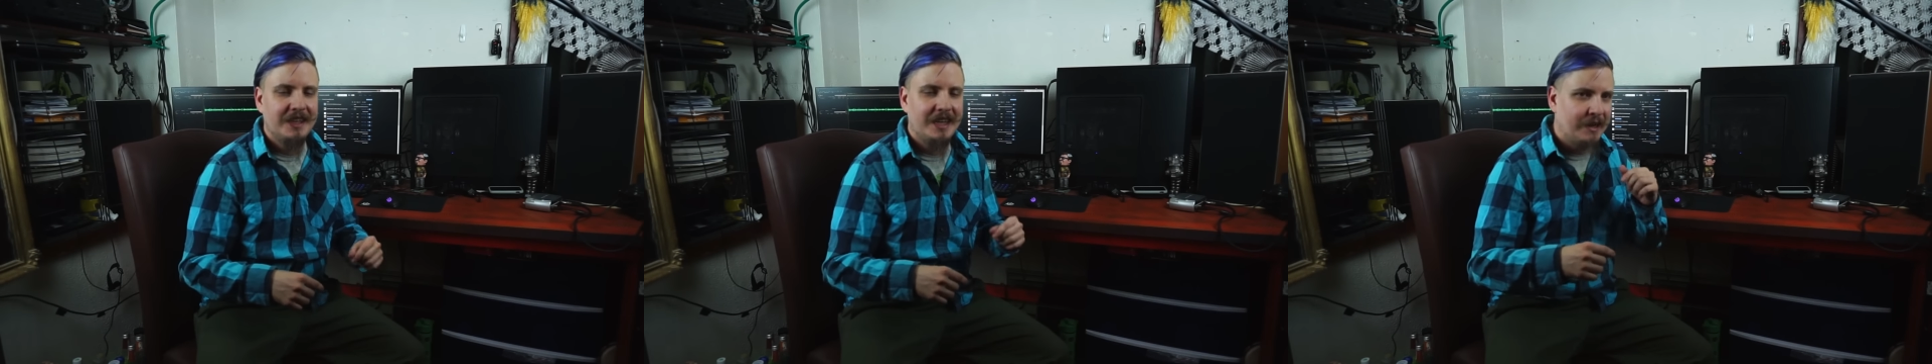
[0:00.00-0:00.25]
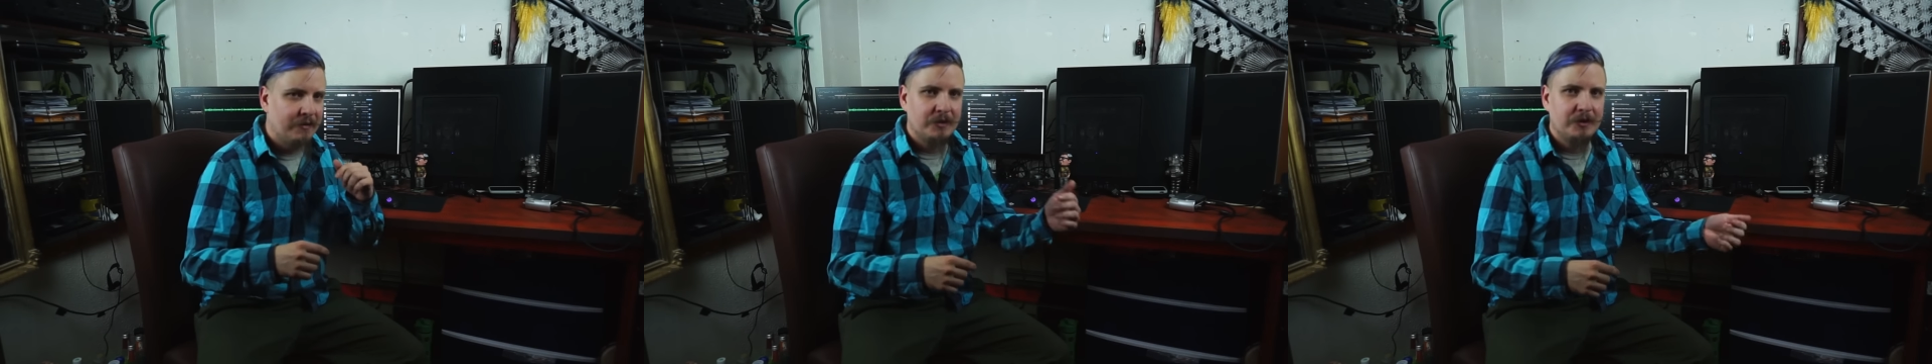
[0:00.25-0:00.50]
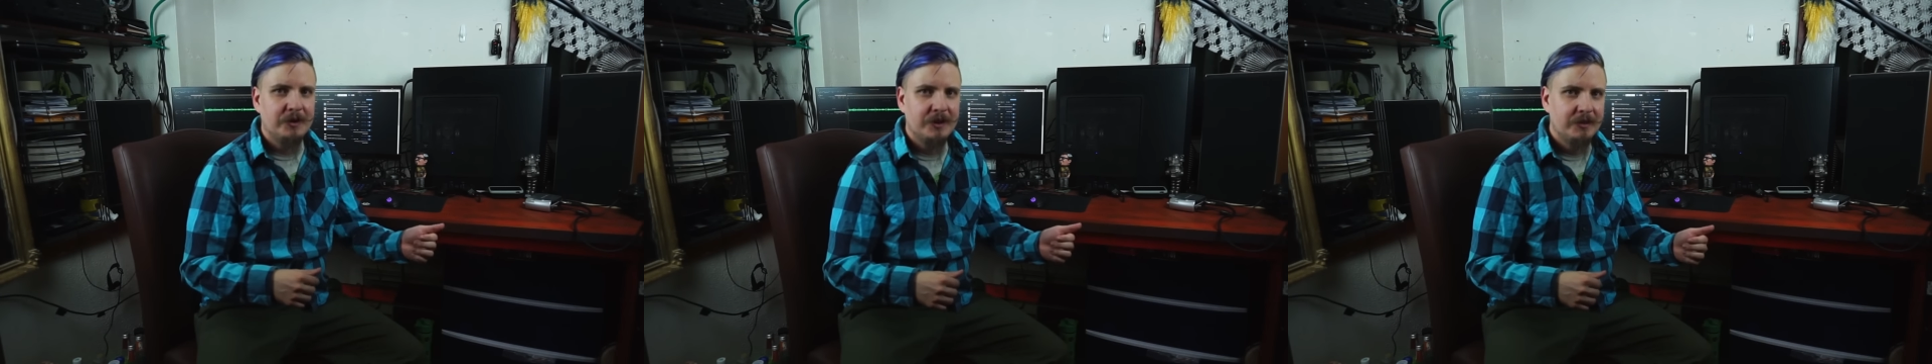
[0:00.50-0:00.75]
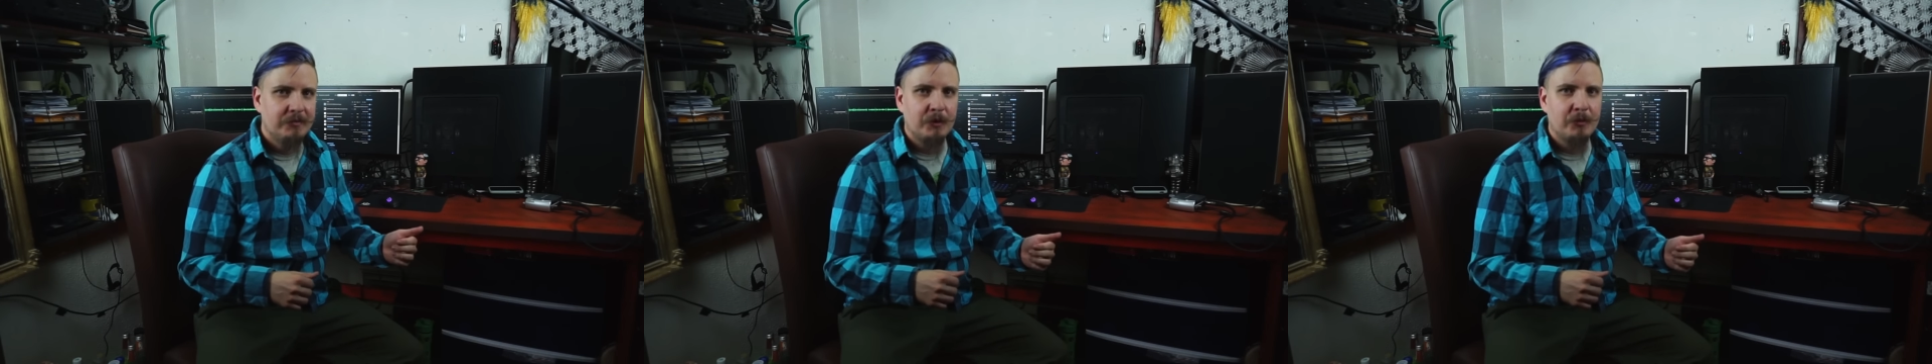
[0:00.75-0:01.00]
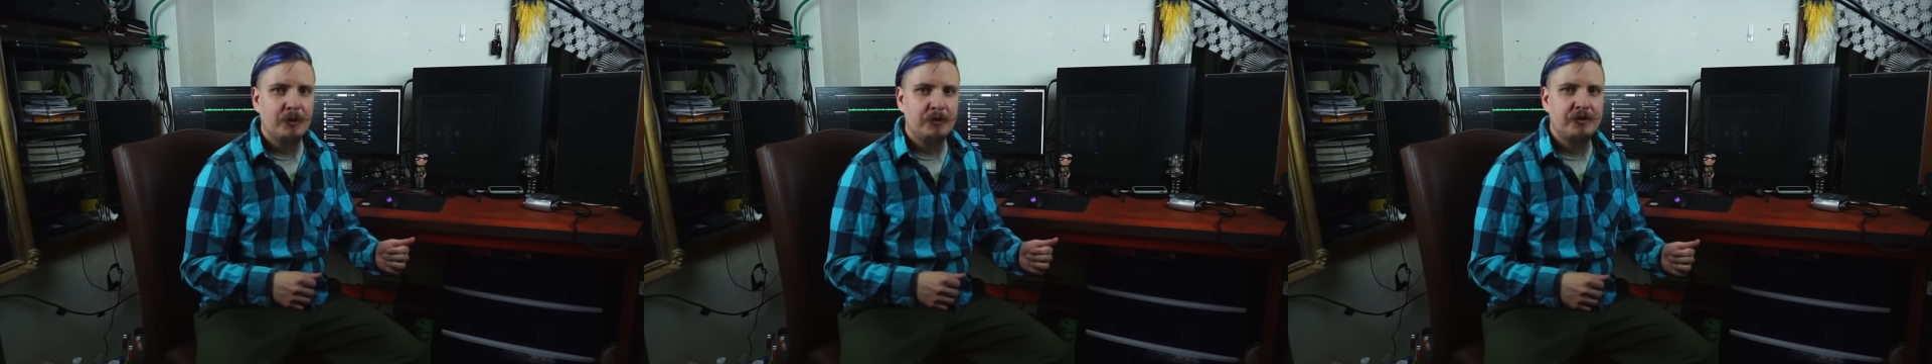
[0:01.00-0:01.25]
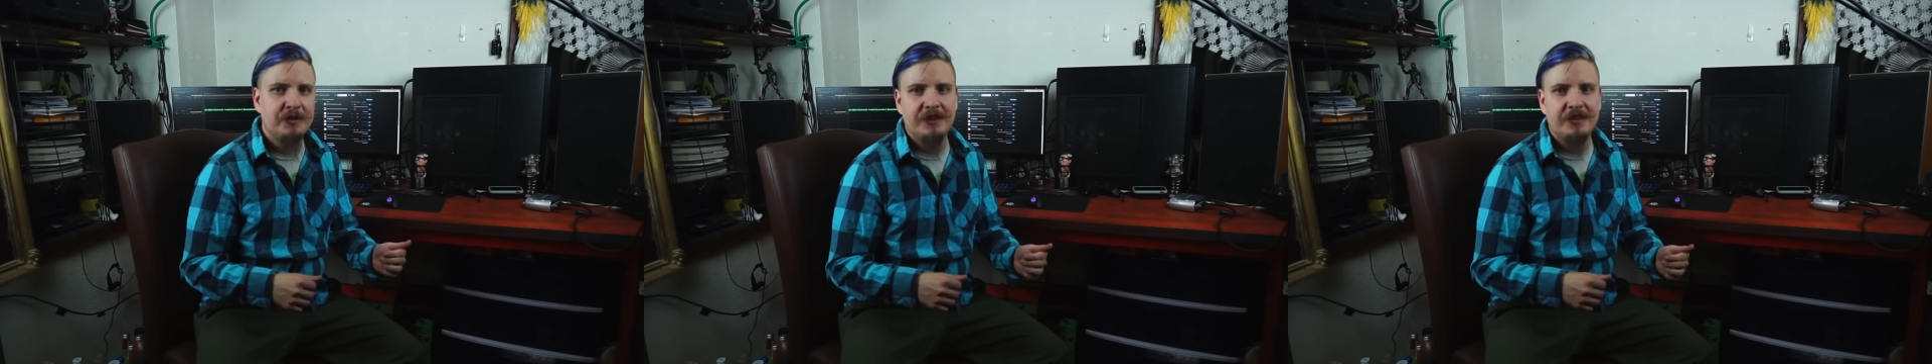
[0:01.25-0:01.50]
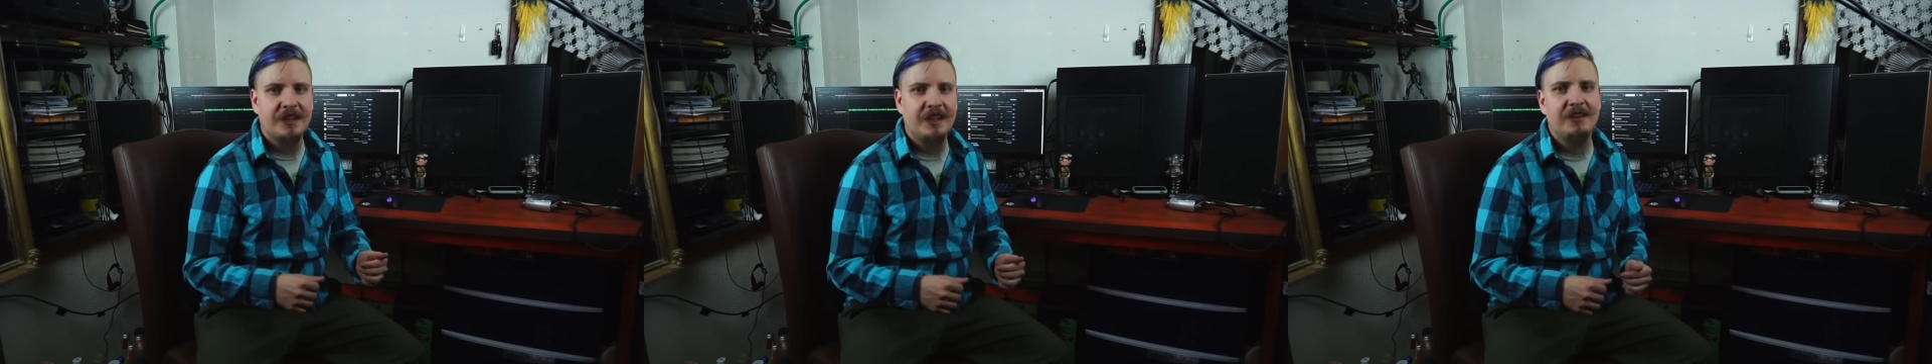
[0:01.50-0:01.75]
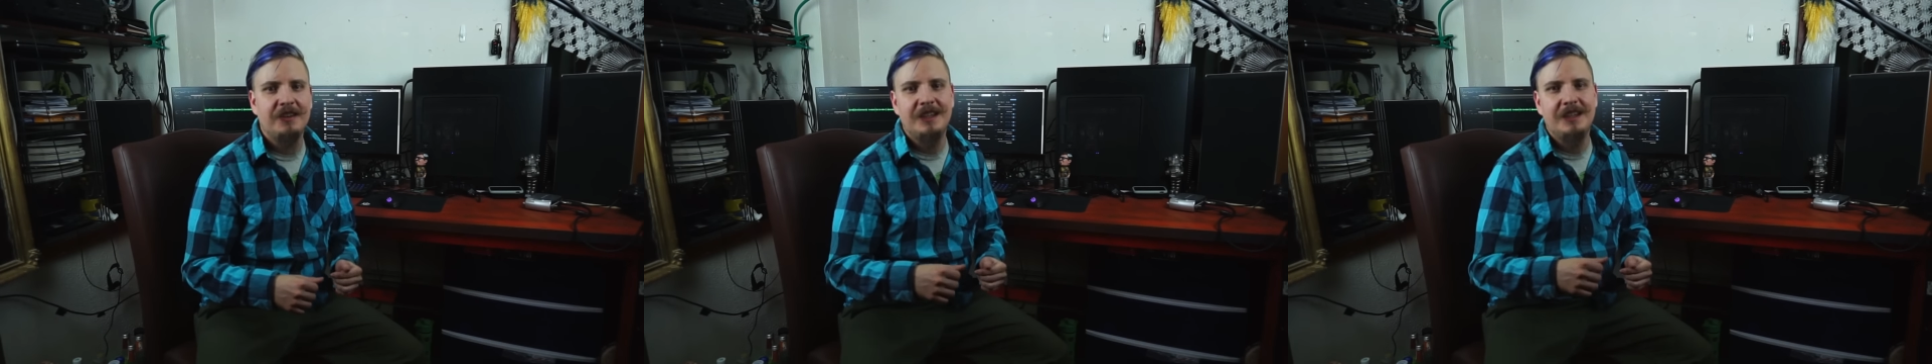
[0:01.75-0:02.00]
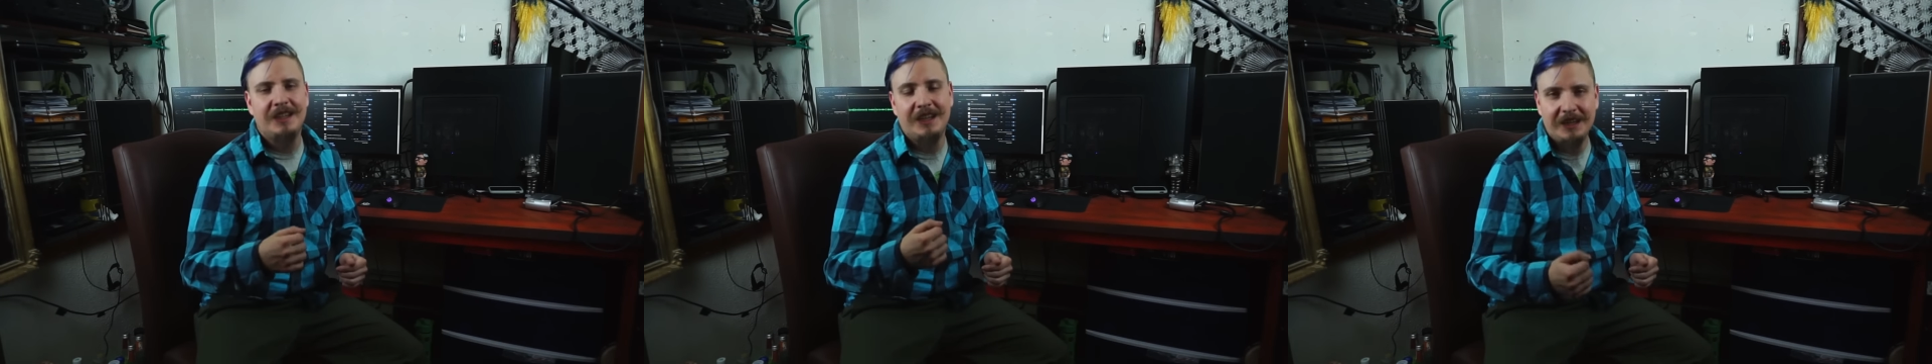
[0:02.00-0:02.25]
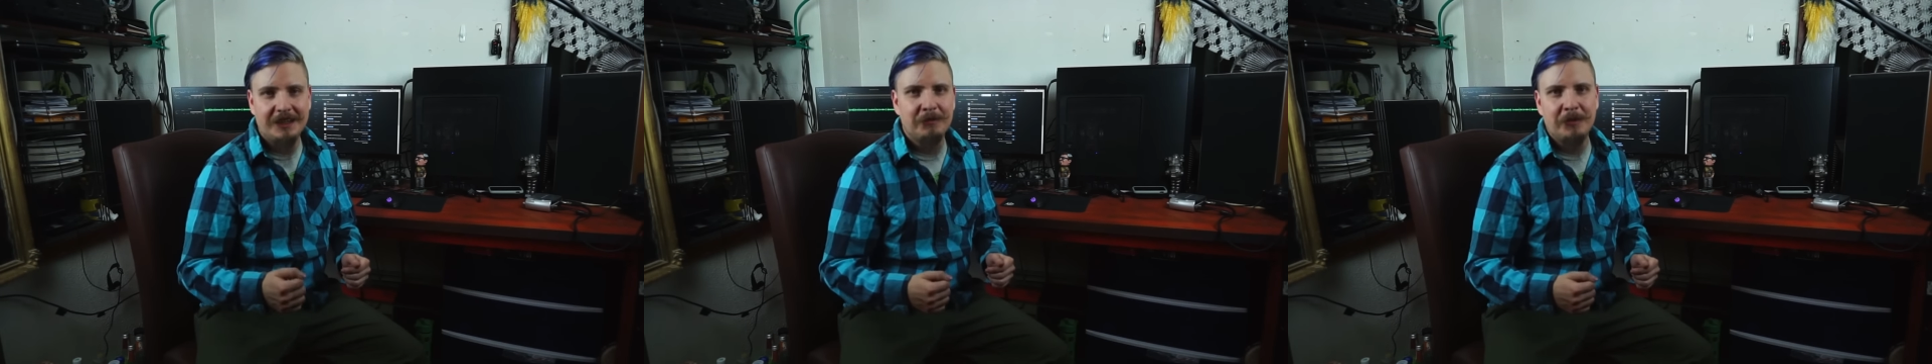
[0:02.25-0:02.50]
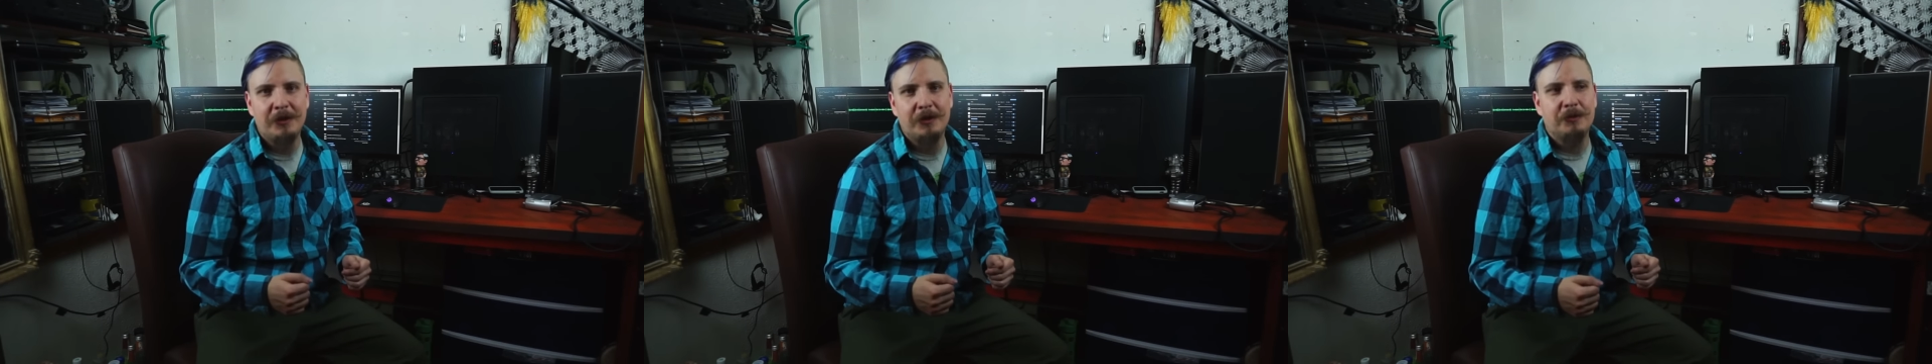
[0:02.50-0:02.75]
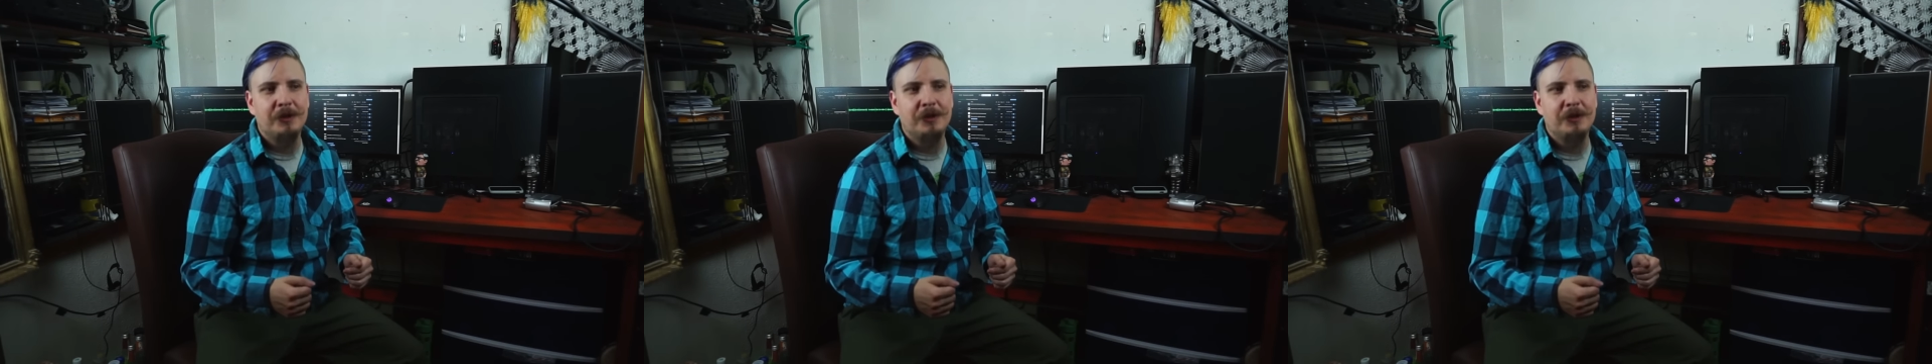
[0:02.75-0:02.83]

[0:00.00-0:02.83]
after promotion discount and a mail-in